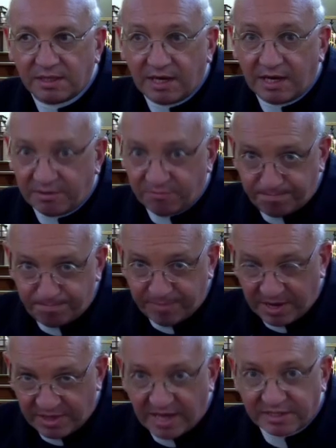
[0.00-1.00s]
And
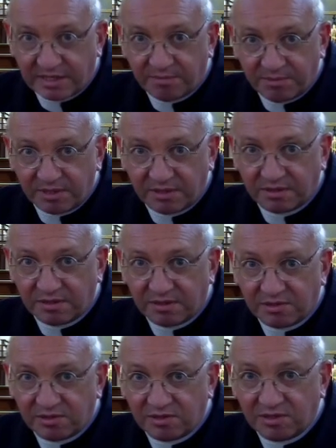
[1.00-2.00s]
by that I mean
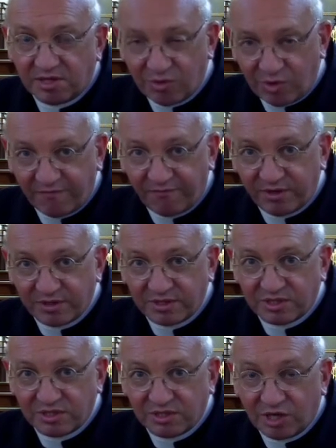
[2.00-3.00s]
her
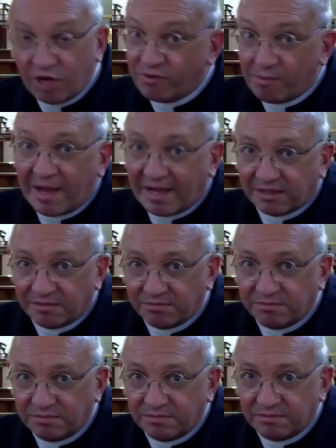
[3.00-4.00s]
influence over Malcolm.
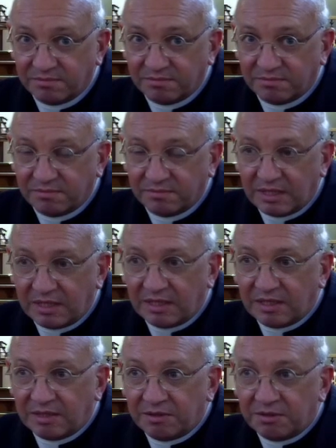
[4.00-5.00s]

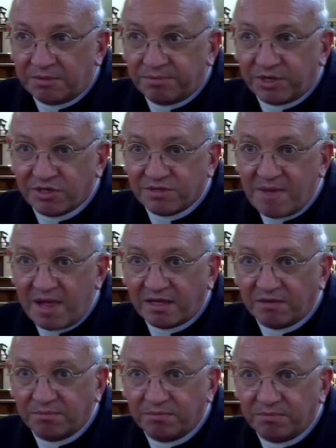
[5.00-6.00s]
Because
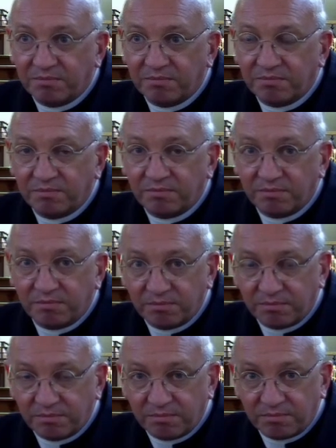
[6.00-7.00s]
Malcolm
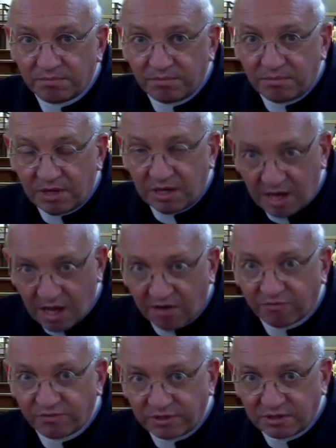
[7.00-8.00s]

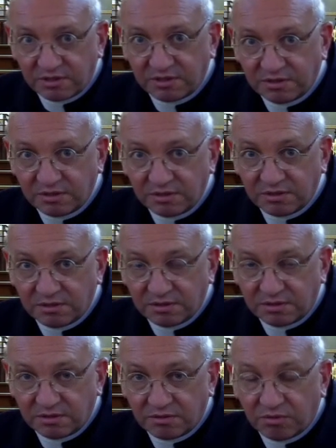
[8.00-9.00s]
loved
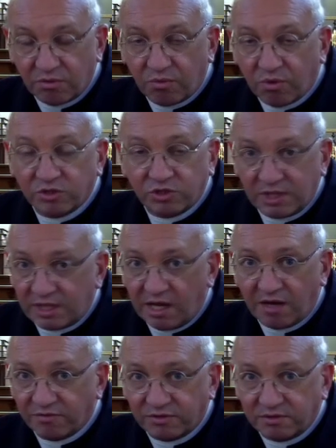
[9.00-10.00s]
what she
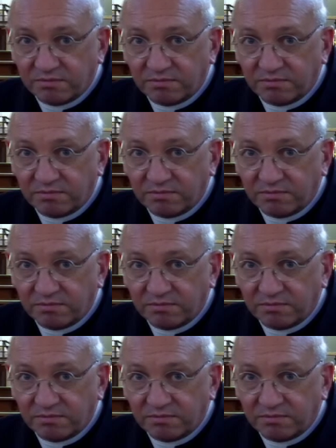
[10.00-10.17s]
loved.